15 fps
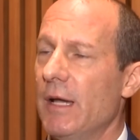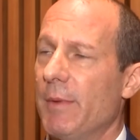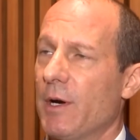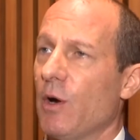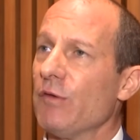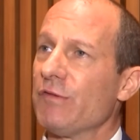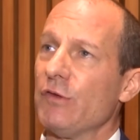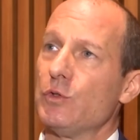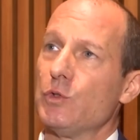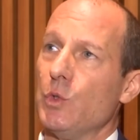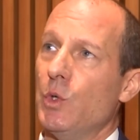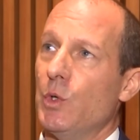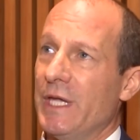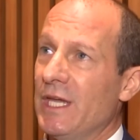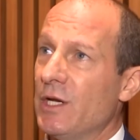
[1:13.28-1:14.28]
but also
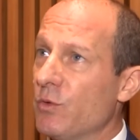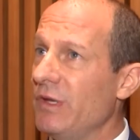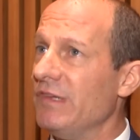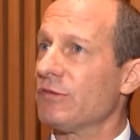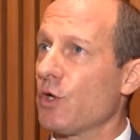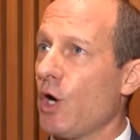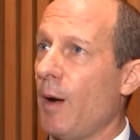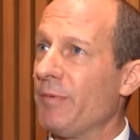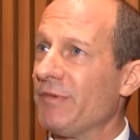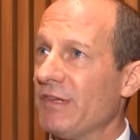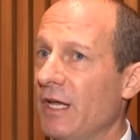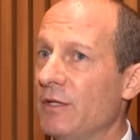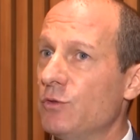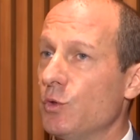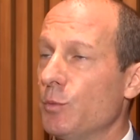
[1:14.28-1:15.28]
to increase crops
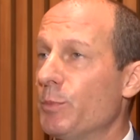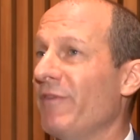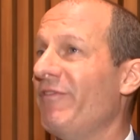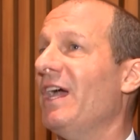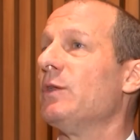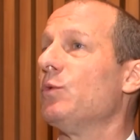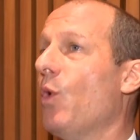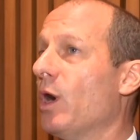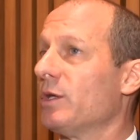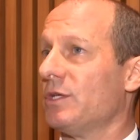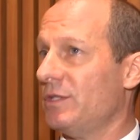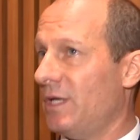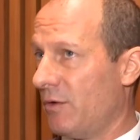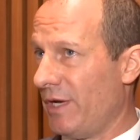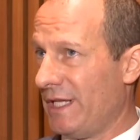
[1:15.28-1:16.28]
and to prevent water
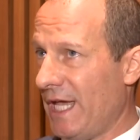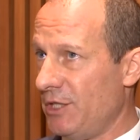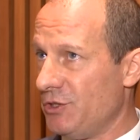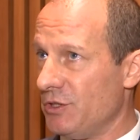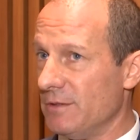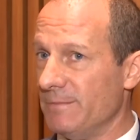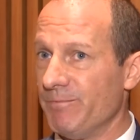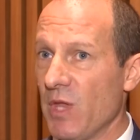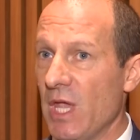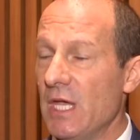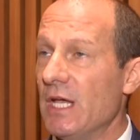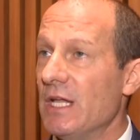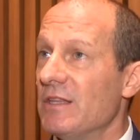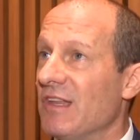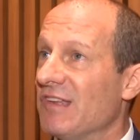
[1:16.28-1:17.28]
degradation.
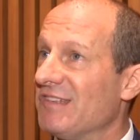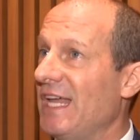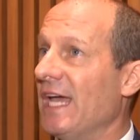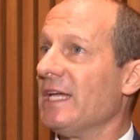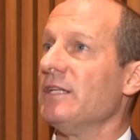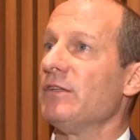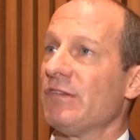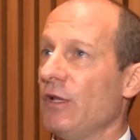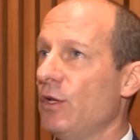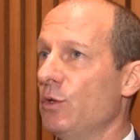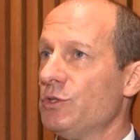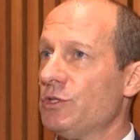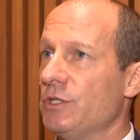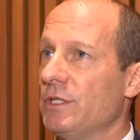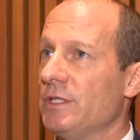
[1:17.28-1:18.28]
The second
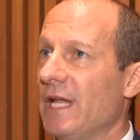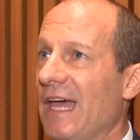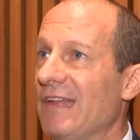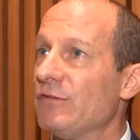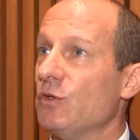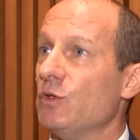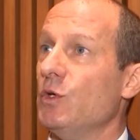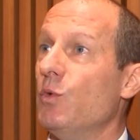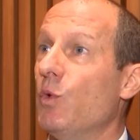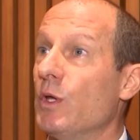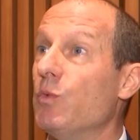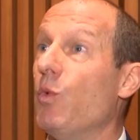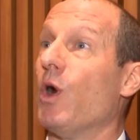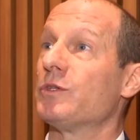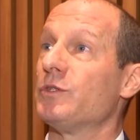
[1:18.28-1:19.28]
solution has to do
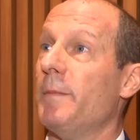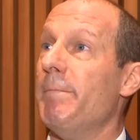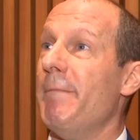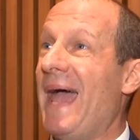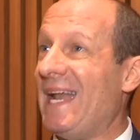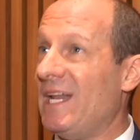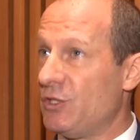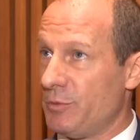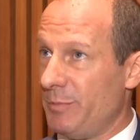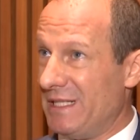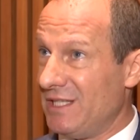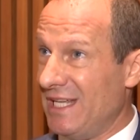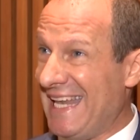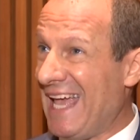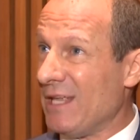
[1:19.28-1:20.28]
with water management,
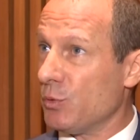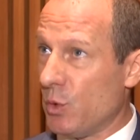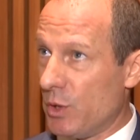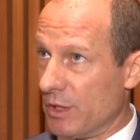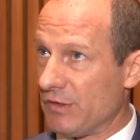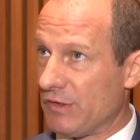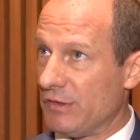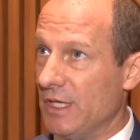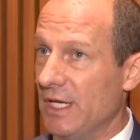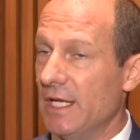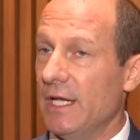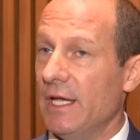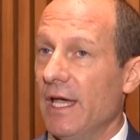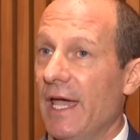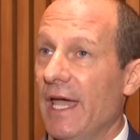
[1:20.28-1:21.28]
the networks.
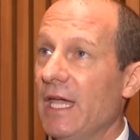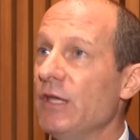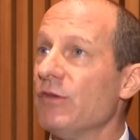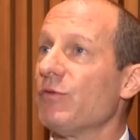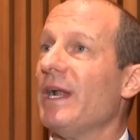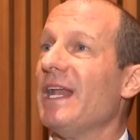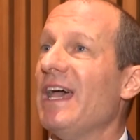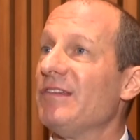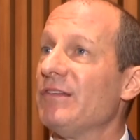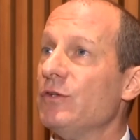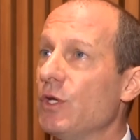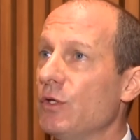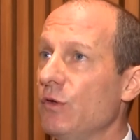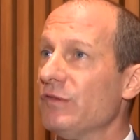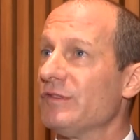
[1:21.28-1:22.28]
Israel has
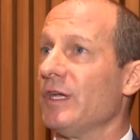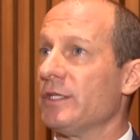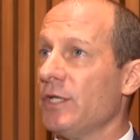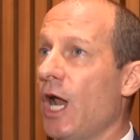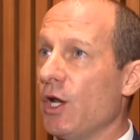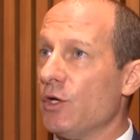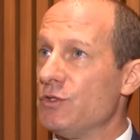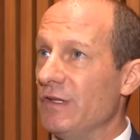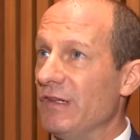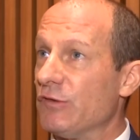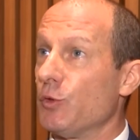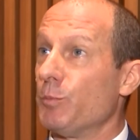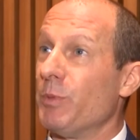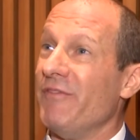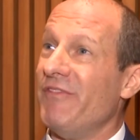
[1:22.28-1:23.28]
introduced technologies
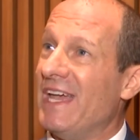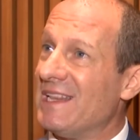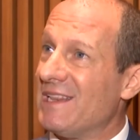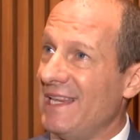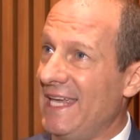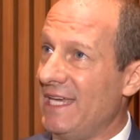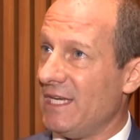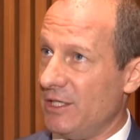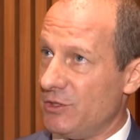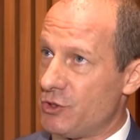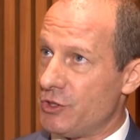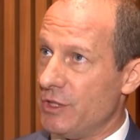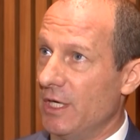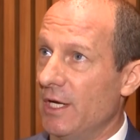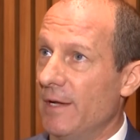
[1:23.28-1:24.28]
to prevent
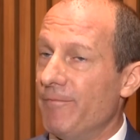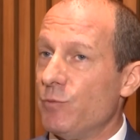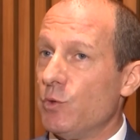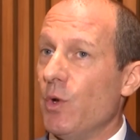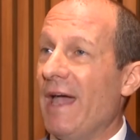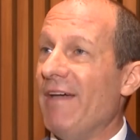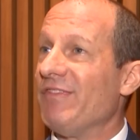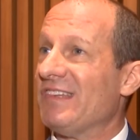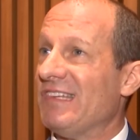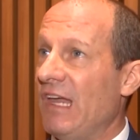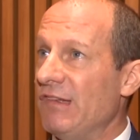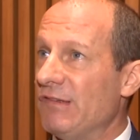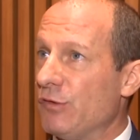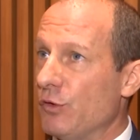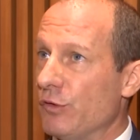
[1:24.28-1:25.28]
leakage, to have
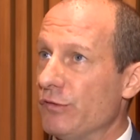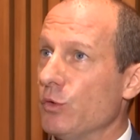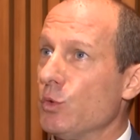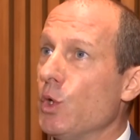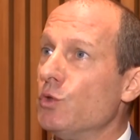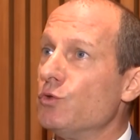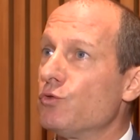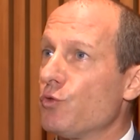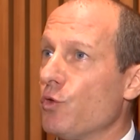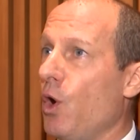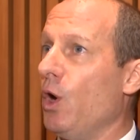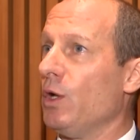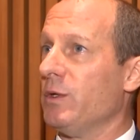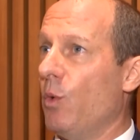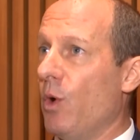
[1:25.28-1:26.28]
sensors, to
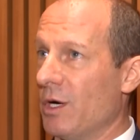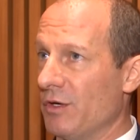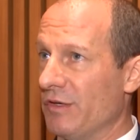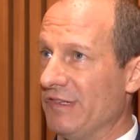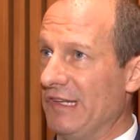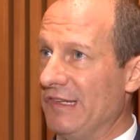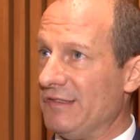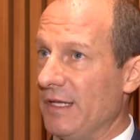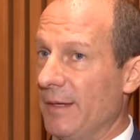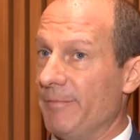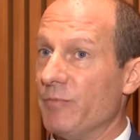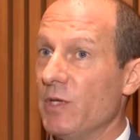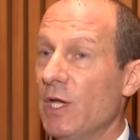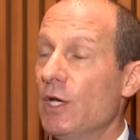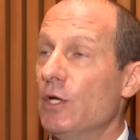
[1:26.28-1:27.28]
control the water system,
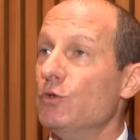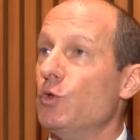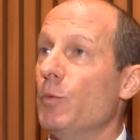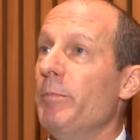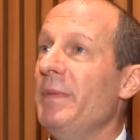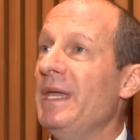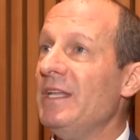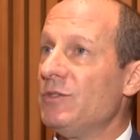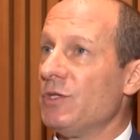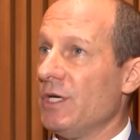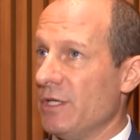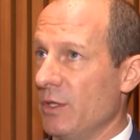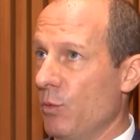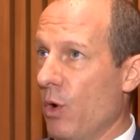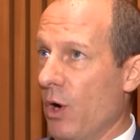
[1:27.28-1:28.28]
to meter
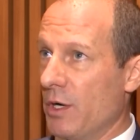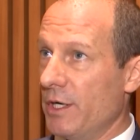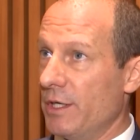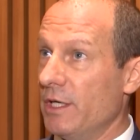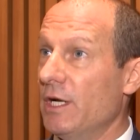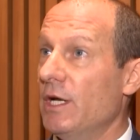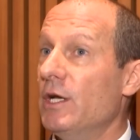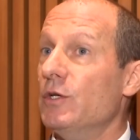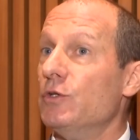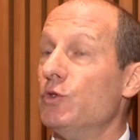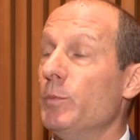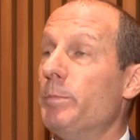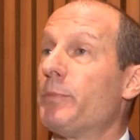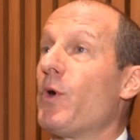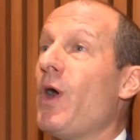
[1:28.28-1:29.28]
the water,
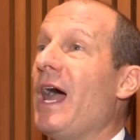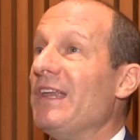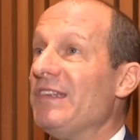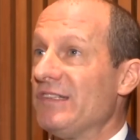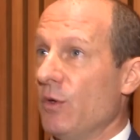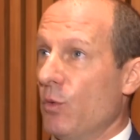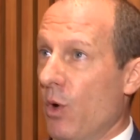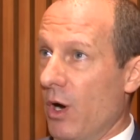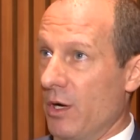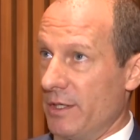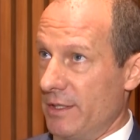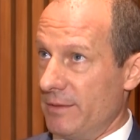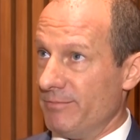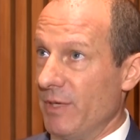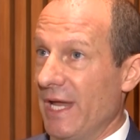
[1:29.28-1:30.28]
to price the
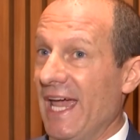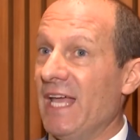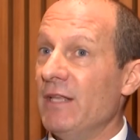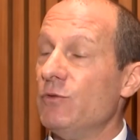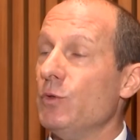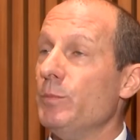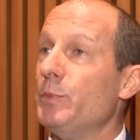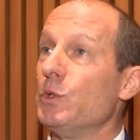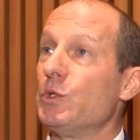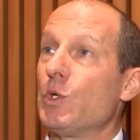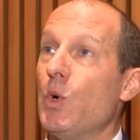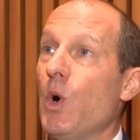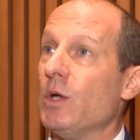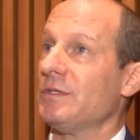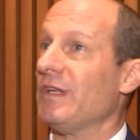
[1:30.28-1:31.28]
water, and to put
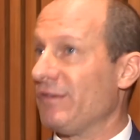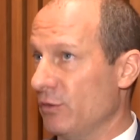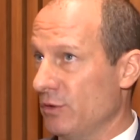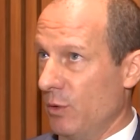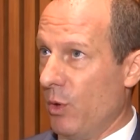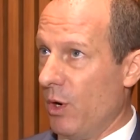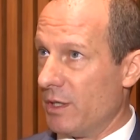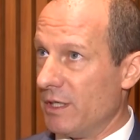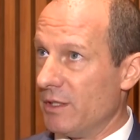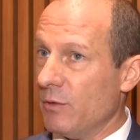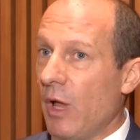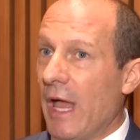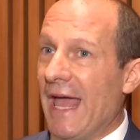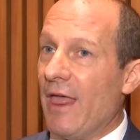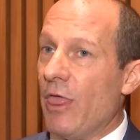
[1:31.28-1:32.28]
quotas on the water.
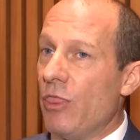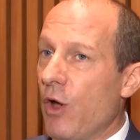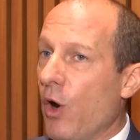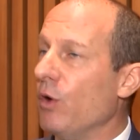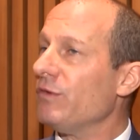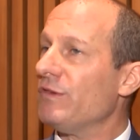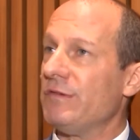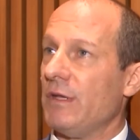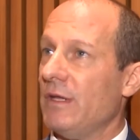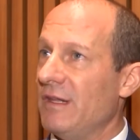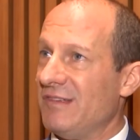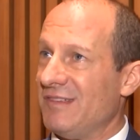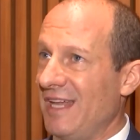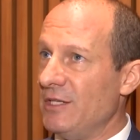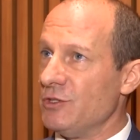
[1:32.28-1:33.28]
Those
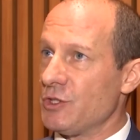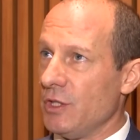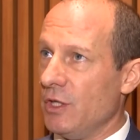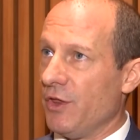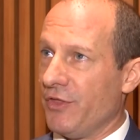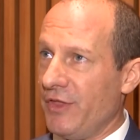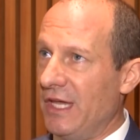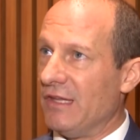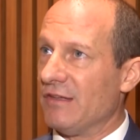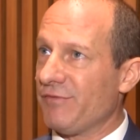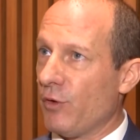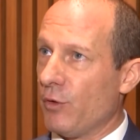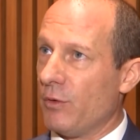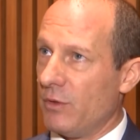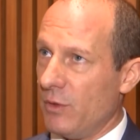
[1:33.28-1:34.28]
essential things
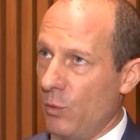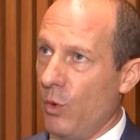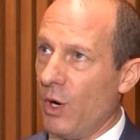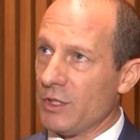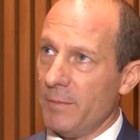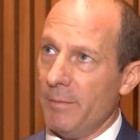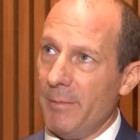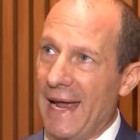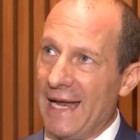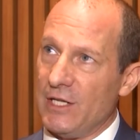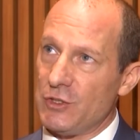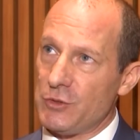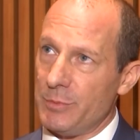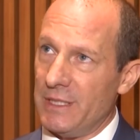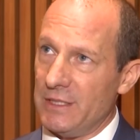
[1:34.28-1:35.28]
for water
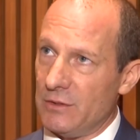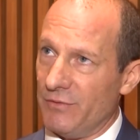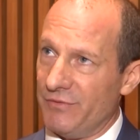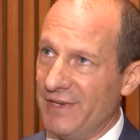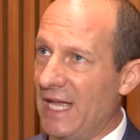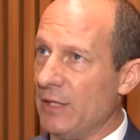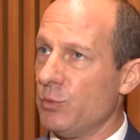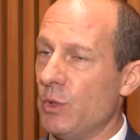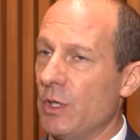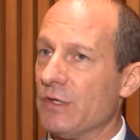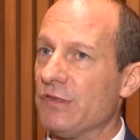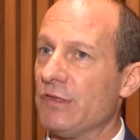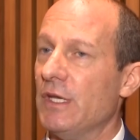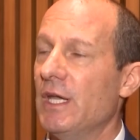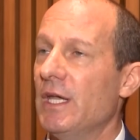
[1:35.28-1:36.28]
management of
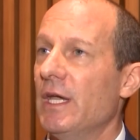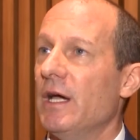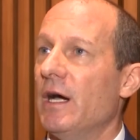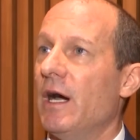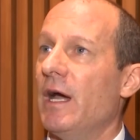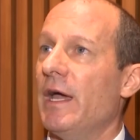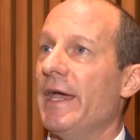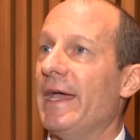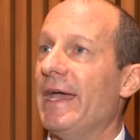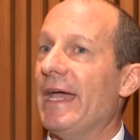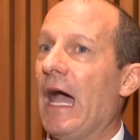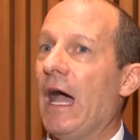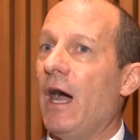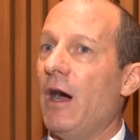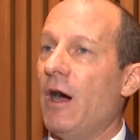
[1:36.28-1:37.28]
networks
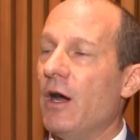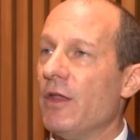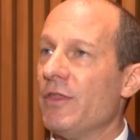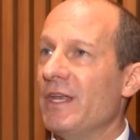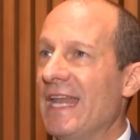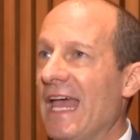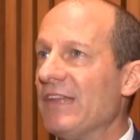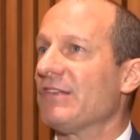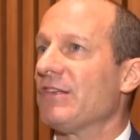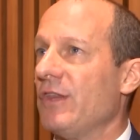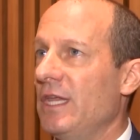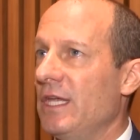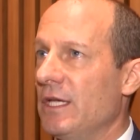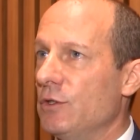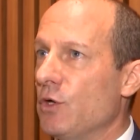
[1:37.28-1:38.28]
are the next
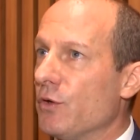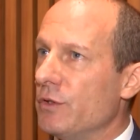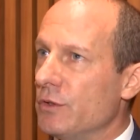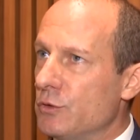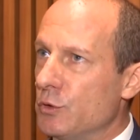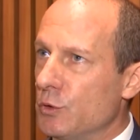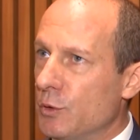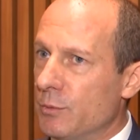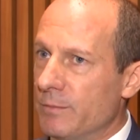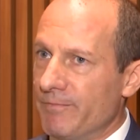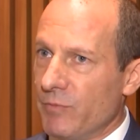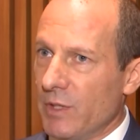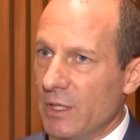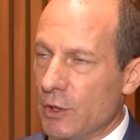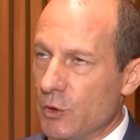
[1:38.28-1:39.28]
thing in order to
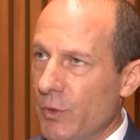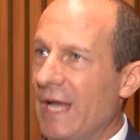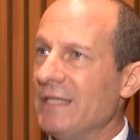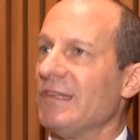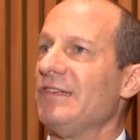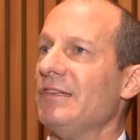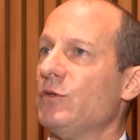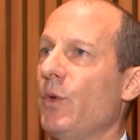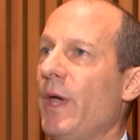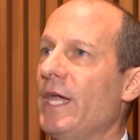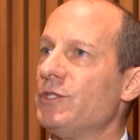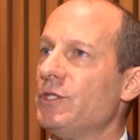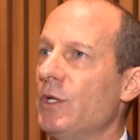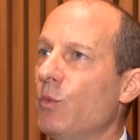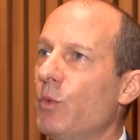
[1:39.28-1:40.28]
create a
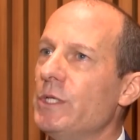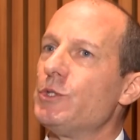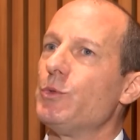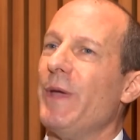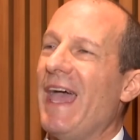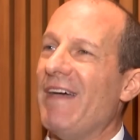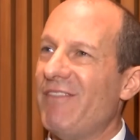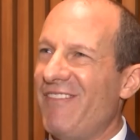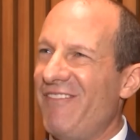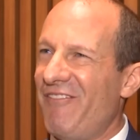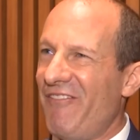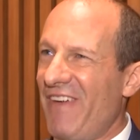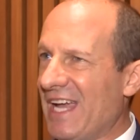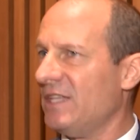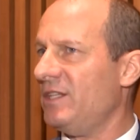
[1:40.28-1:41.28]
situation in which we have
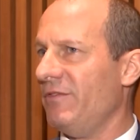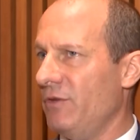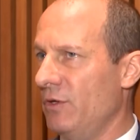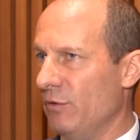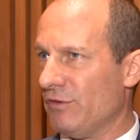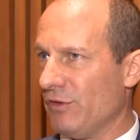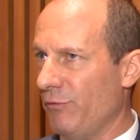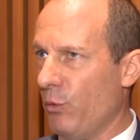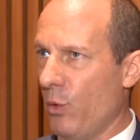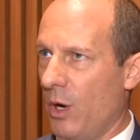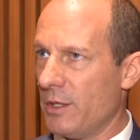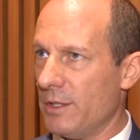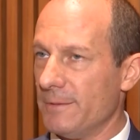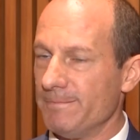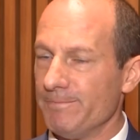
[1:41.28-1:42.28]
effective use of
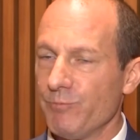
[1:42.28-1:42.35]
water.